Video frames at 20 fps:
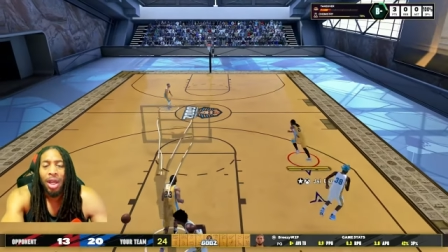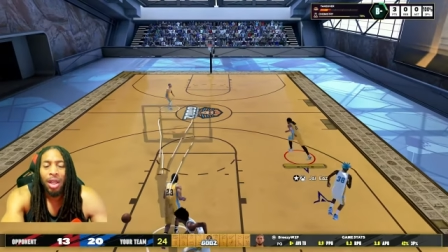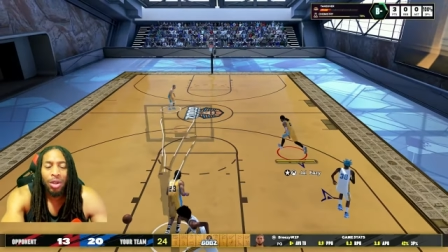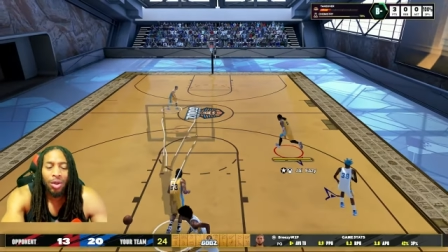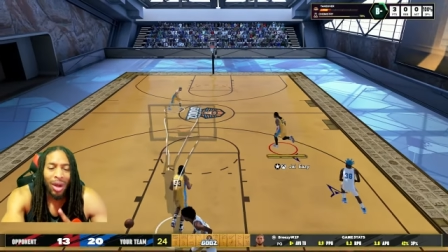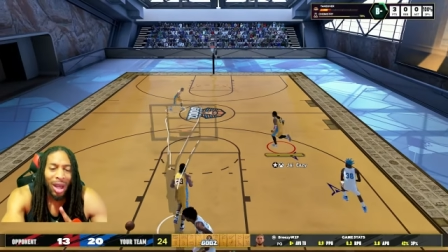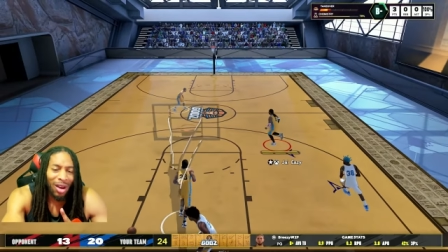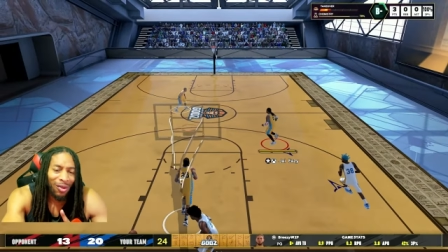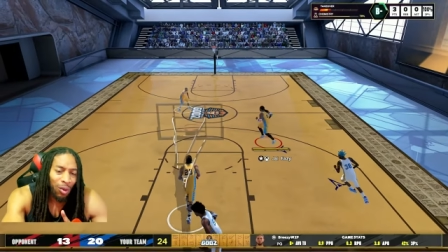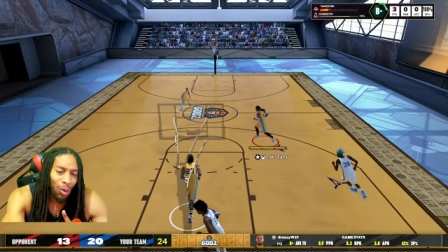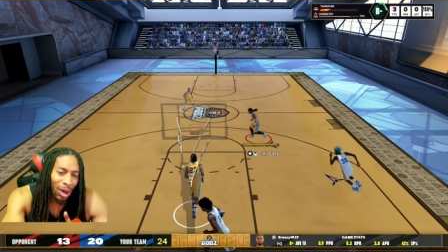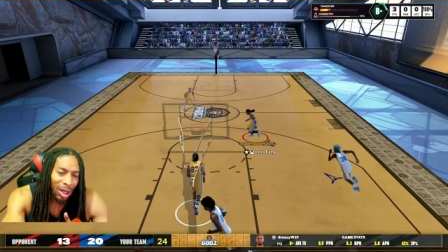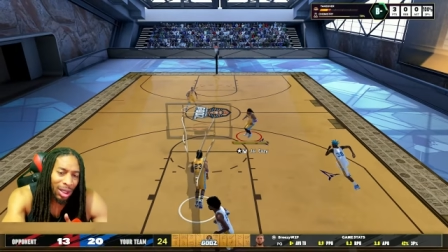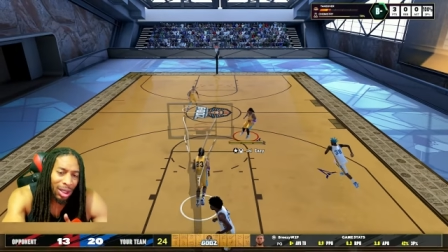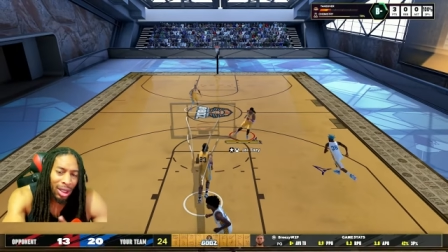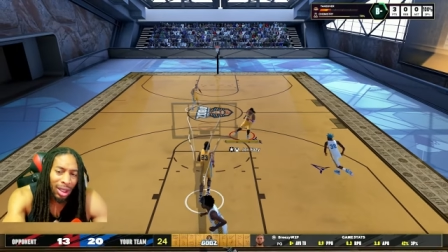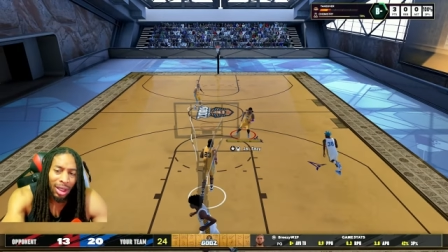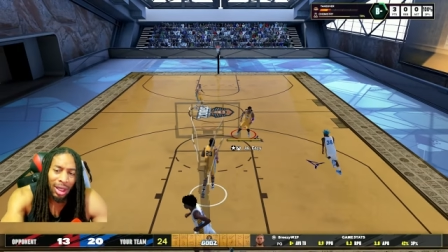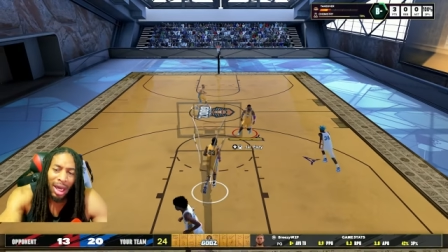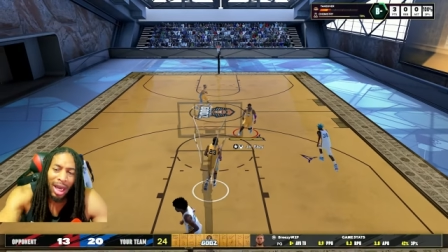You have one
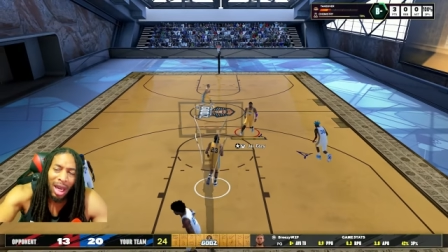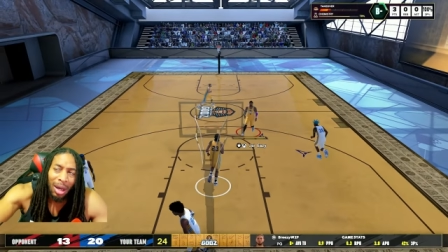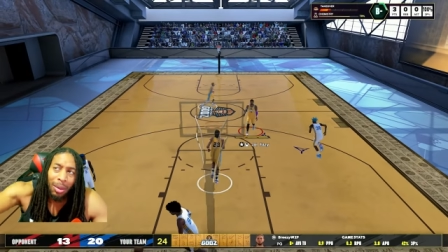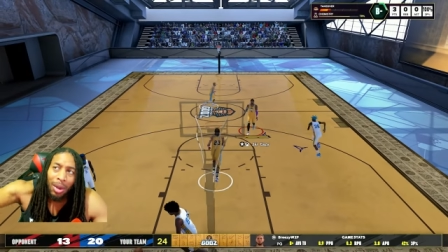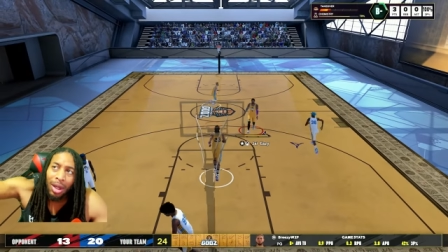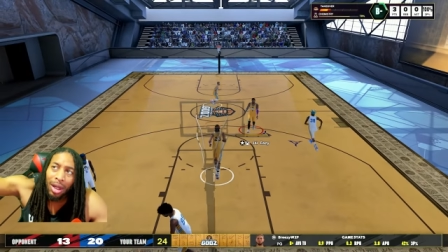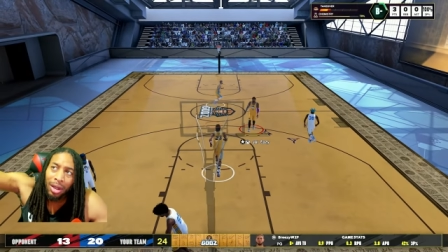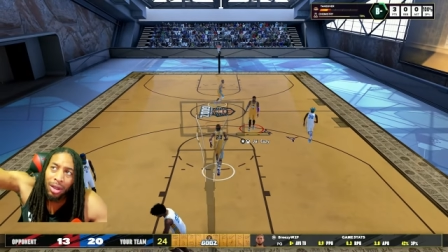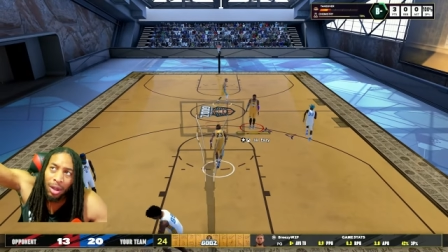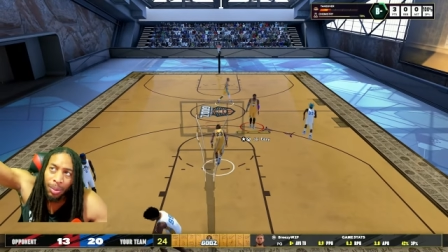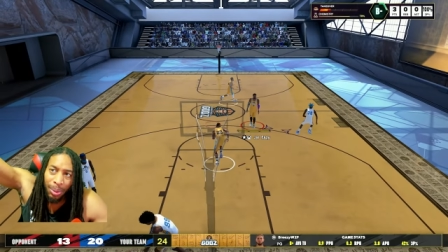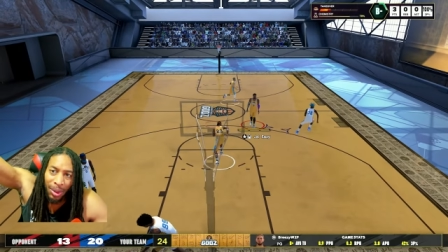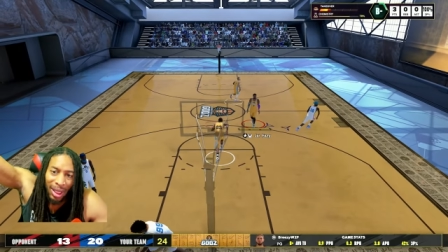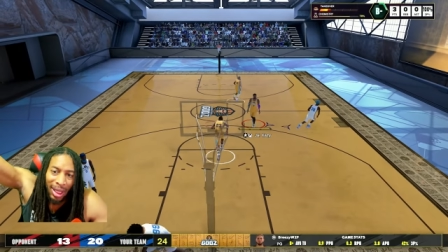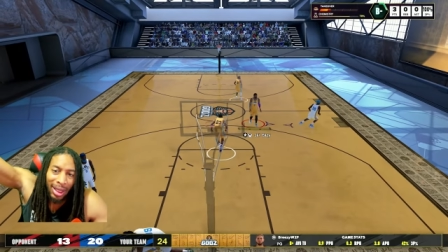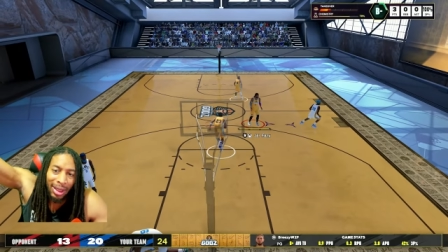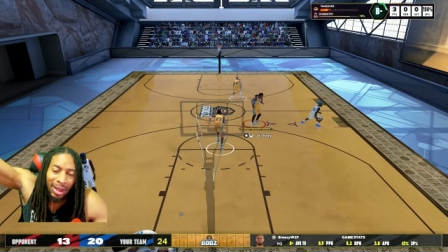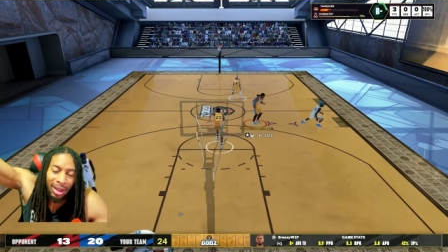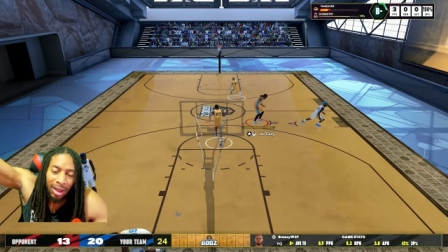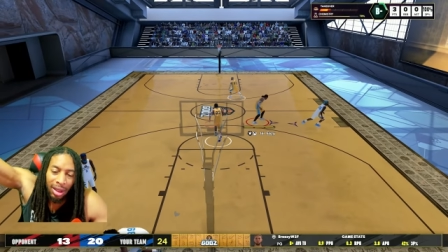good game, you're
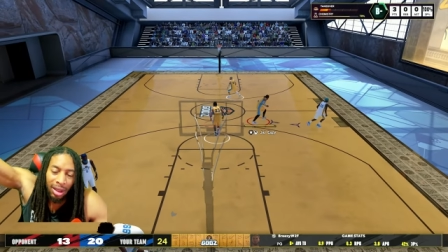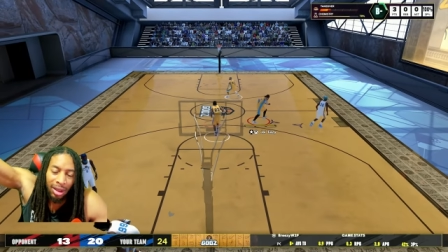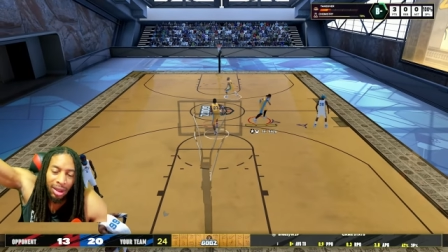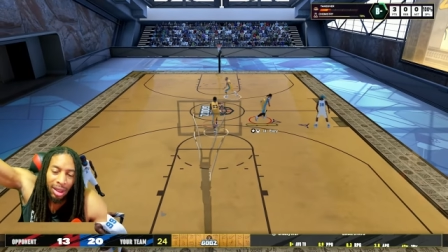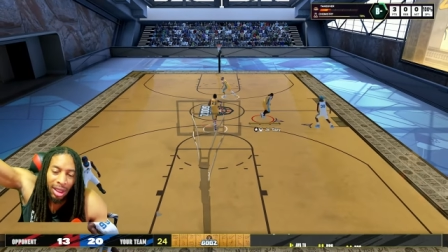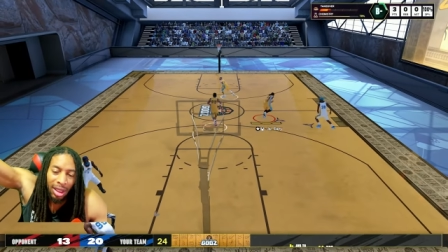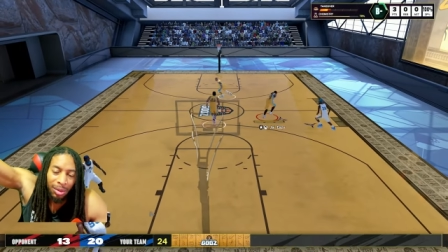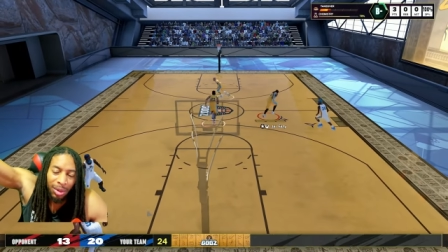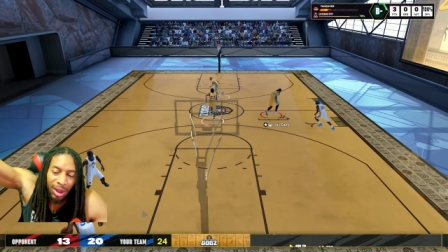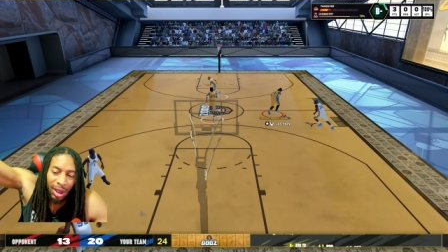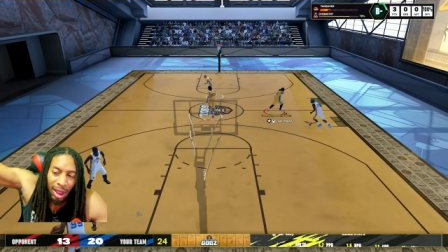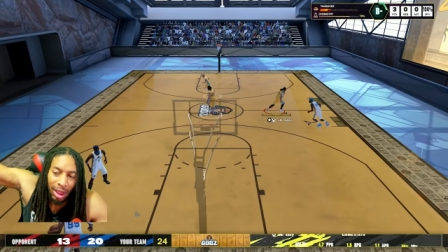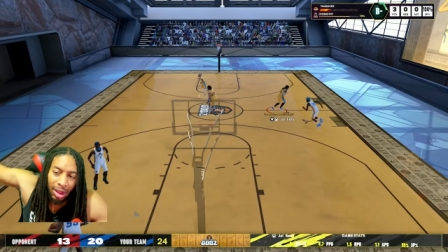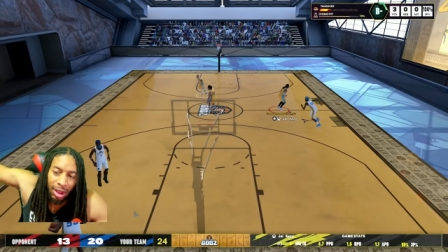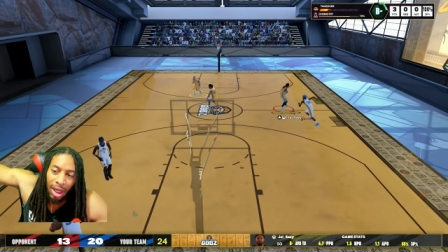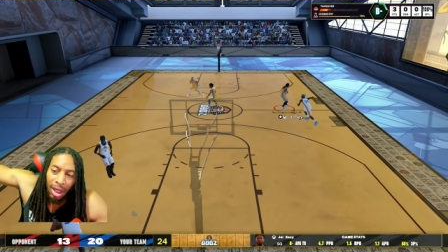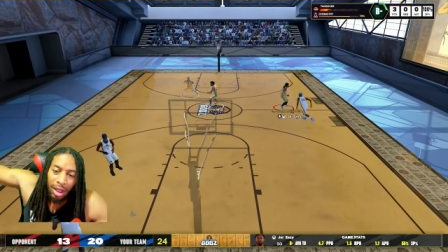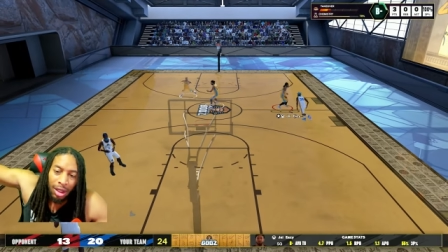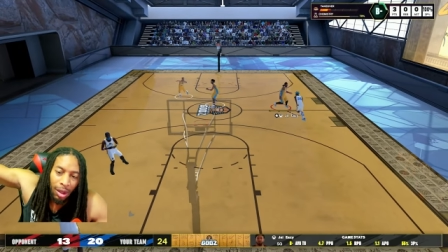playing SEAL Team 6,